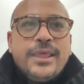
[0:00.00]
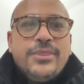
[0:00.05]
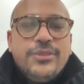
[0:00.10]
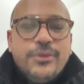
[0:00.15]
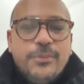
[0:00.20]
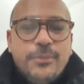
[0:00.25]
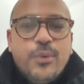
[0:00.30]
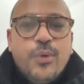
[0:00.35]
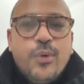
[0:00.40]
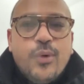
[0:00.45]

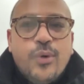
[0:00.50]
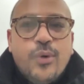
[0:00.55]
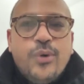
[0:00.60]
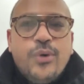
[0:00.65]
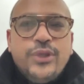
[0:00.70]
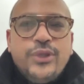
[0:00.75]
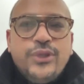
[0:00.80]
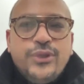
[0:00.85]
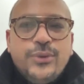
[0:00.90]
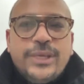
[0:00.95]
the
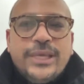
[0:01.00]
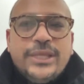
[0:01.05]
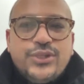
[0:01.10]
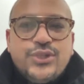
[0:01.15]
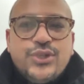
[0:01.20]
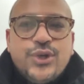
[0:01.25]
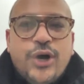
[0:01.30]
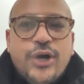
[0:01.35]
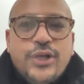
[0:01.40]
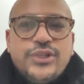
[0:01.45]
more you can
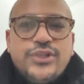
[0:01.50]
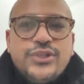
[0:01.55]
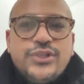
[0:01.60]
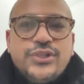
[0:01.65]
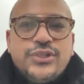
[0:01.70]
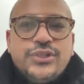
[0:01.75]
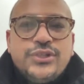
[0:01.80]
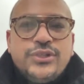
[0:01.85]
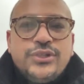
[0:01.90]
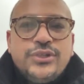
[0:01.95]
charge,
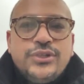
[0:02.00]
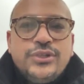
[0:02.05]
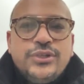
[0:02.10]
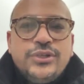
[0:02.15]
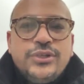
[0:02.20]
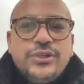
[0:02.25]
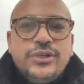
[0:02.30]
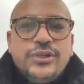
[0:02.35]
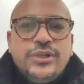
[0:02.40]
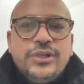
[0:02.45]

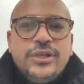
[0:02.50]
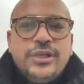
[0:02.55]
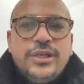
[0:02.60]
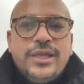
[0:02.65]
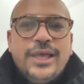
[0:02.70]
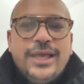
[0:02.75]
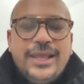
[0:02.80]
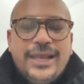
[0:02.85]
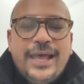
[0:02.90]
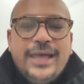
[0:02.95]

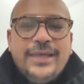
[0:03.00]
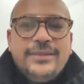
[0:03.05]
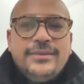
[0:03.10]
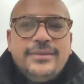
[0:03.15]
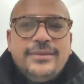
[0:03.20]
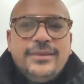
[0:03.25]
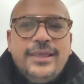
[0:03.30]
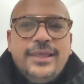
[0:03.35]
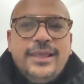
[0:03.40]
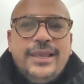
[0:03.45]
right?
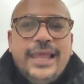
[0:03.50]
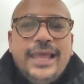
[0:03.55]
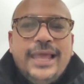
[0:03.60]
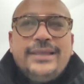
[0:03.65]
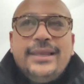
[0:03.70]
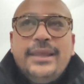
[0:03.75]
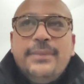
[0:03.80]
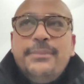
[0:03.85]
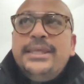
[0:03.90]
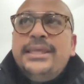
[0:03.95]

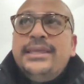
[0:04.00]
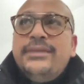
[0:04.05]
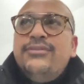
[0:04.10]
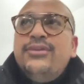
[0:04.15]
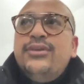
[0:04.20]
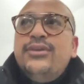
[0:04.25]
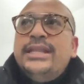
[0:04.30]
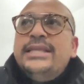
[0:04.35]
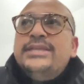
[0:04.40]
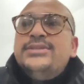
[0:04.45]
Like, let me give
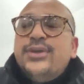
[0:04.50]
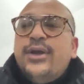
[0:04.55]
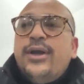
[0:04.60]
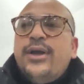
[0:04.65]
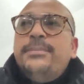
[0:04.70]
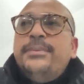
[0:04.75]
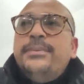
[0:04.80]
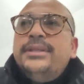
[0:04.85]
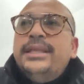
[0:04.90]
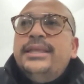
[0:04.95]
you an
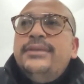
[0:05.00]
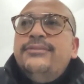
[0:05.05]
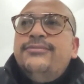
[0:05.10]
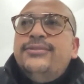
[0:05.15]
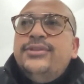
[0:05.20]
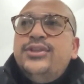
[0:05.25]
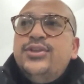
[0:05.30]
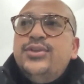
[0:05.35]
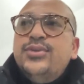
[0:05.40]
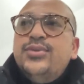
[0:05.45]
example. If
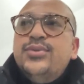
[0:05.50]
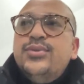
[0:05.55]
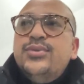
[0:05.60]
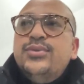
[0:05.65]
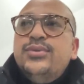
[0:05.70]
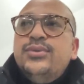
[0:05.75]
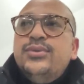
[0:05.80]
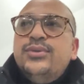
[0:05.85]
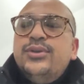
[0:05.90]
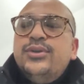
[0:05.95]

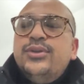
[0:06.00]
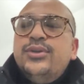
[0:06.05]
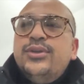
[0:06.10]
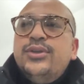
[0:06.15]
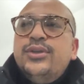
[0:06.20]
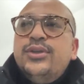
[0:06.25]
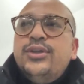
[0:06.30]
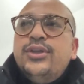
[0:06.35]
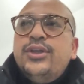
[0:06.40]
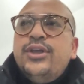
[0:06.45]
you
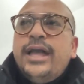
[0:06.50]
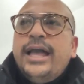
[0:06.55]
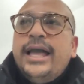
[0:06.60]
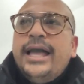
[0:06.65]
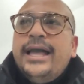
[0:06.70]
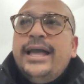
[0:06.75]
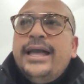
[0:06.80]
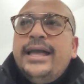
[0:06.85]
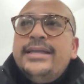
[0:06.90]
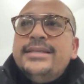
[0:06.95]

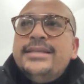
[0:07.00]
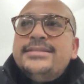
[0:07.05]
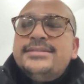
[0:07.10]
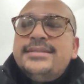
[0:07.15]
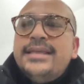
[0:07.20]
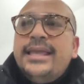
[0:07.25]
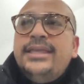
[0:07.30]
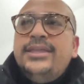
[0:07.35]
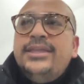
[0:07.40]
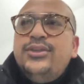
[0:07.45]

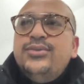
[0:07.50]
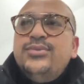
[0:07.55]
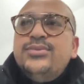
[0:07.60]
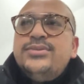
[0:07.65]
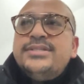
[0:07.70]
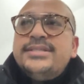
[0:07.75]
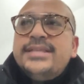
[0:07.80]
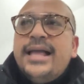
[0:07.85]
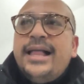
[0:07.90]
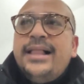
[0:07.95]
say you
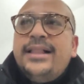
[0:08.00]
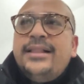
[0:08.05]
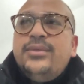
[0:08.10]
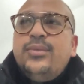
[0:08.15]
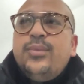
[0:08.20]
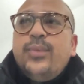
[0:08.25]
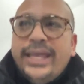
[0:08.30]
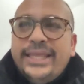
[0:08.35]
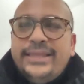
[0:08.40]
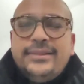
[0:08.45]

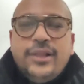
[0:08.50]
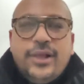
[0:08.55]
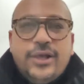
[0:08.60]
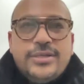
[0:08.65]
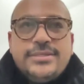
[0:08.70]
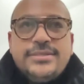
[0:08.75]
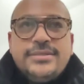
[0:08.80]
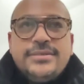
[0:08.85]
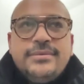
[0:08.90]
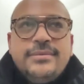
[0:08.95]
sell weight
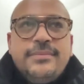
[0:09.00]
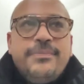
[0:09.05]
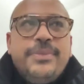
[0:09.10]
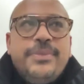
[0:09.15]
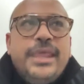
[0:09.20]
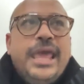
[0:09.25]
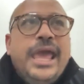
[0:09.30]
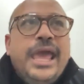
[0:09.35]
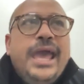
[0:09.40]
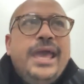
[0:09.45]
loss,
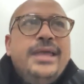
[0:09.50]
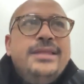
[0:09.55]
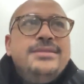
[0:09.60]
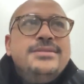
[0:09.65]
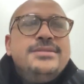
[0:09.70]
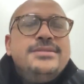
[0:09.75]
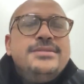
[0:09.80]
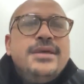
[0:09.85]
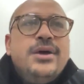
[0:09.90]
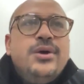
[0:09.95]

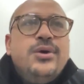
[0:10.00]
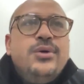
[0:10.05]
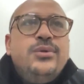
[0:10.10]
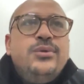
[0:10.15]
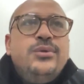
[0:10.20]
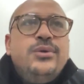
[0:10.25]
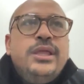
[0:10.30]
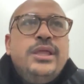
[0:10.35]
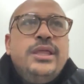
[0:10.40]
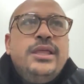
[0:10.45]
and
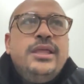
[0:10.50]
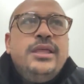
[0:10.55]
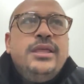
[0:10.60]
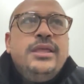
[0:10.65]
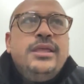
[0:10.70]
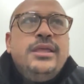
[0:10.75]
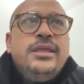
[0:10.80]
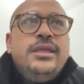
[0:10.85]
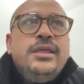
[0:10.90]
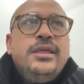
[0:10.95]
so
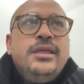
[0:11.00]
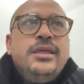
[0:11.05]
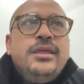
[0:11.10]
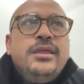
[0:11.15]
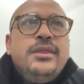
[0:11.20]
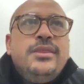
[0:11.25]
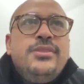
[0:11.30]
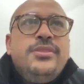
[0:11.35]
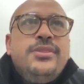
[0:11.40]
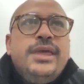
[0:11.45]

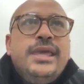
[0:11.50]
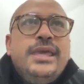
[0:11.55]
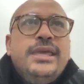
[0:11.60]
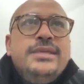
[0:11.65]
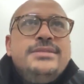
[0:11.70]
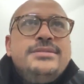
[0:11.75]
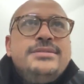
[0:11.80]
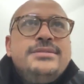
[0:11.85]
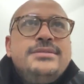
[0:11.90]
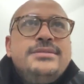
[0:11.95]

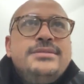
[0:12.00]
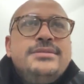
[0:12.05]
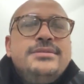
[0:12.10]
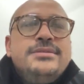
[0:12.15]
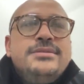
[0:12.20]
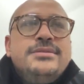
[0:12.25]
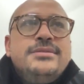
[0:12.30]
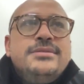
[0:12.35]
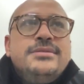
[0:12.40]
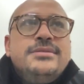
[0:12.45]
there's
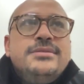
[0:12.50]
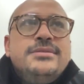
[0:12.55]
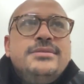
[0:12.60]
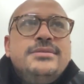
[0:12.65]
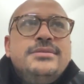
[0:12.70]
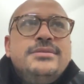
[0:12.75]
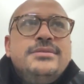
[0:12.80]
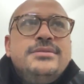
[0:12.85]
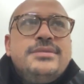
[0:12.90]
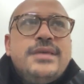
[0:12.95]

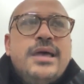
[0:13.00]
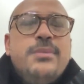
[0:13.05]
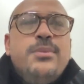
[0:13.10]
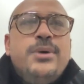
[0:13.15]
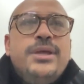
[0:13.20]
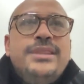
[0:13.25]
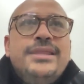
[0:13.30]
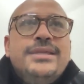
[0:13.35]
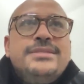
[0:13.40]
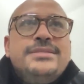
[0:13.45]
someone